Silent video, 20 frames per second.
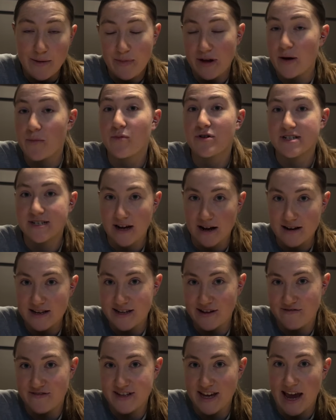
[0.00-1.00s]
but a
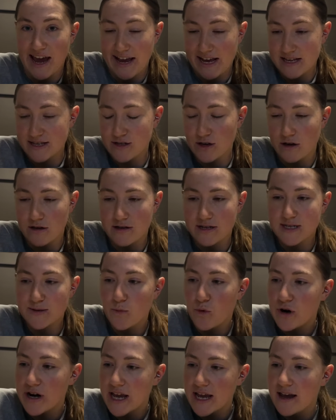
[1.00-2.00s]
productive day. So this
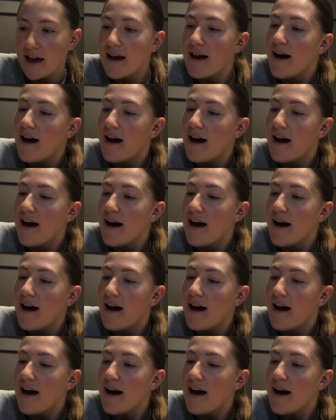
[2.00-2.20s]
morning